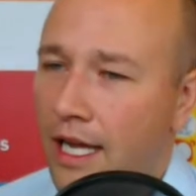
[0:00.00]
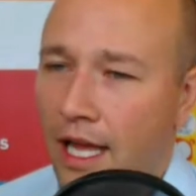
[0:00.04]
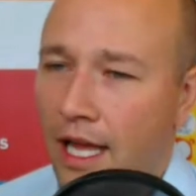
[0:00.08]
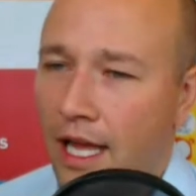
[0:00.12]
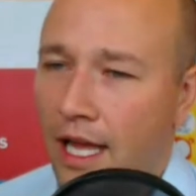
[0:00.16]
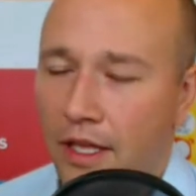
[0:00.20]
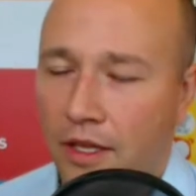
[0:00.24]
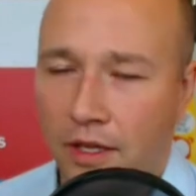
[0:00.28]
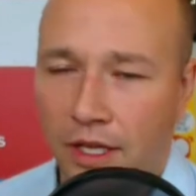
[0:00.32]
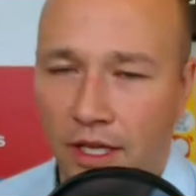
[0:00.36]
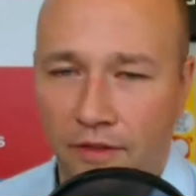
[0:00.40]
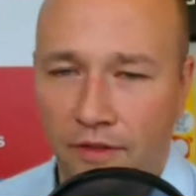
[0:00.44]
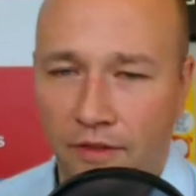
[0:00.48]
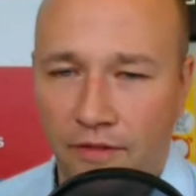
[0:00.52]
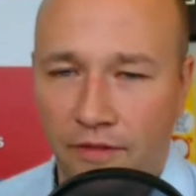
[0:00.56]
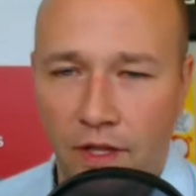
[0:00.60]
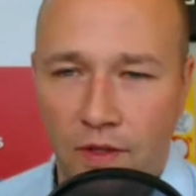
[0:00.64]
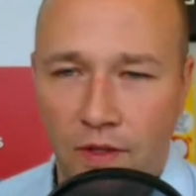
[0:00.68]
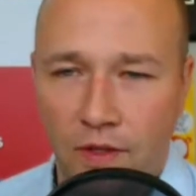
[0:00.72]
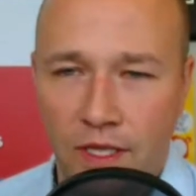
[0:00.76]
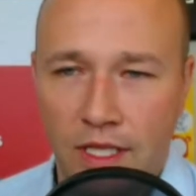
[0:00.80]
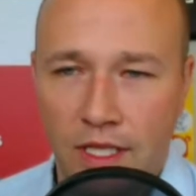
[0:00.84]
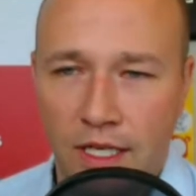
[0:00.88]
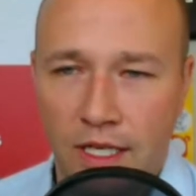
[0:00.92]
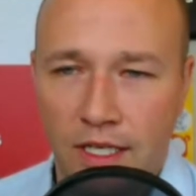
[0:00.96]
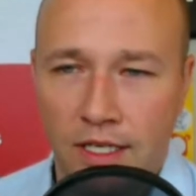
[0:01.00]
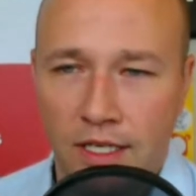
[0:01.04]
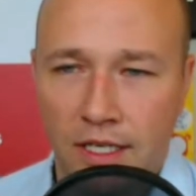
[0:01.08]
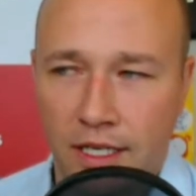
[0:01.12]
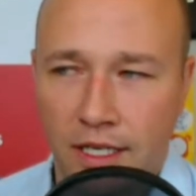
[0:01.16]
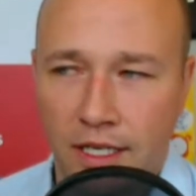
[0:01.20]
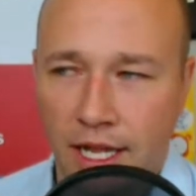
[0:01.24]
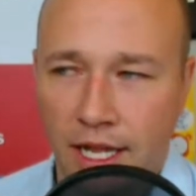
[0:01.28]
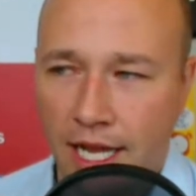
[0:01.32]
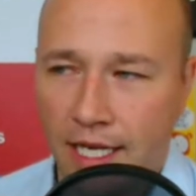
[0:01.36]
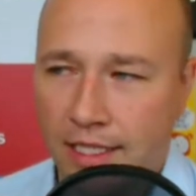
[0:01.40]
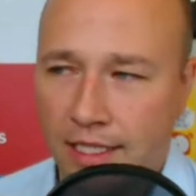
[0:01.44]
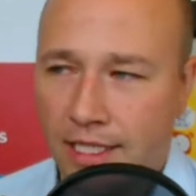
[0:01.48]
You can follow along
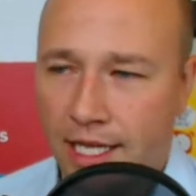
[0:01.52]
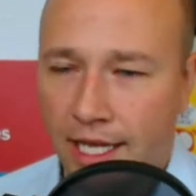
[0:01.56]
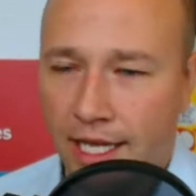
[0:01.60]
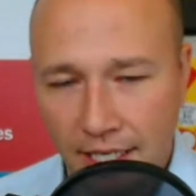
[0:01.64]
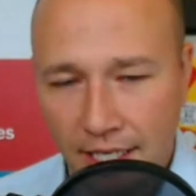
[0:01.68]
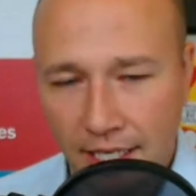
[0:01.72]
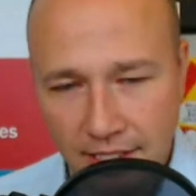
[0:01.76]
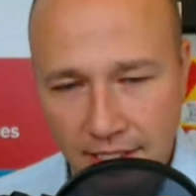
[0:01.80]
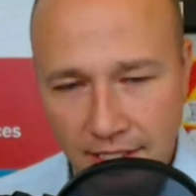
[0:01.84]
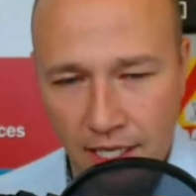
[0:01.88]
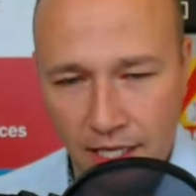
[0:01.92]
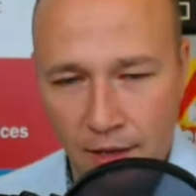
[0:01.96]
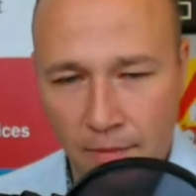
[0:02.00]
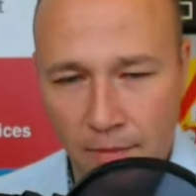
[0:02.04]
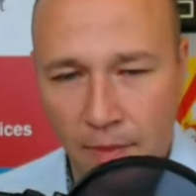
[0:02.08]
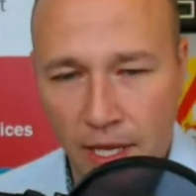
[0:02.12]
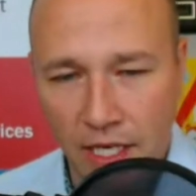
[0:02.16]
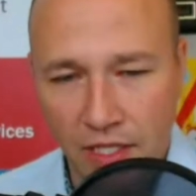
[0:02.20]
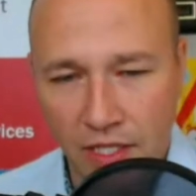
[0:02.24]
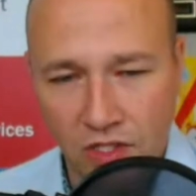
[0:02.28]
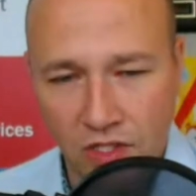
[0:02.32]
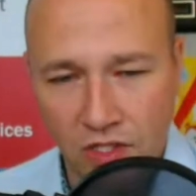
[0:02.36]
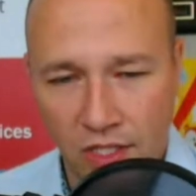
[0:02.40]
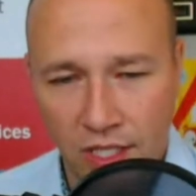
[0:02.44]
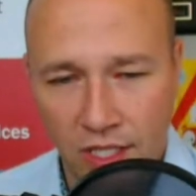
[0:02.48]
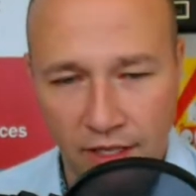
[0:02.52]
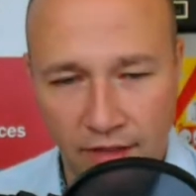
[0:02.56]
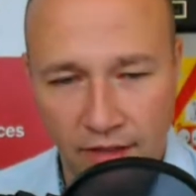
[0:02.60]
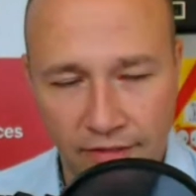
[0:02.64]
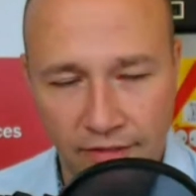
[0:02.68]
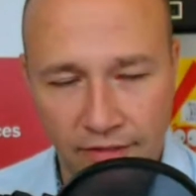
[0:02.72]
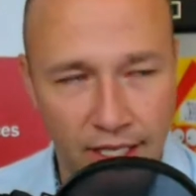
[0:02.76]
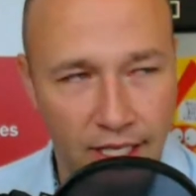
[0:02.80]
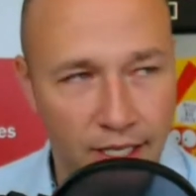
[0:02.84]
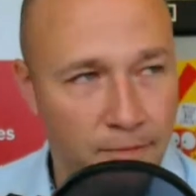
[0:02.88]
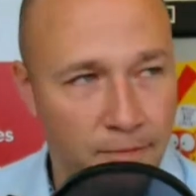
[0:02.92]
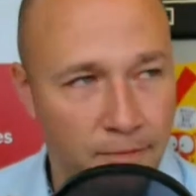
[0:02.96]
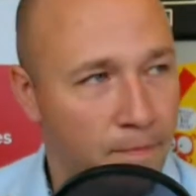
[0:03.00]
on hashtag
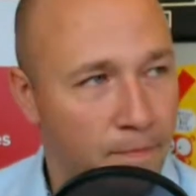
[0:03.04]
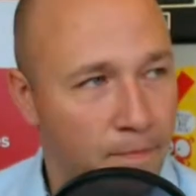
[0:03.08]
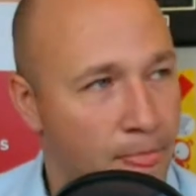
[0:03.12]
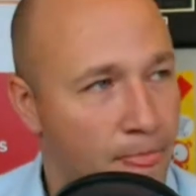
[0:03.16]
CMHTV.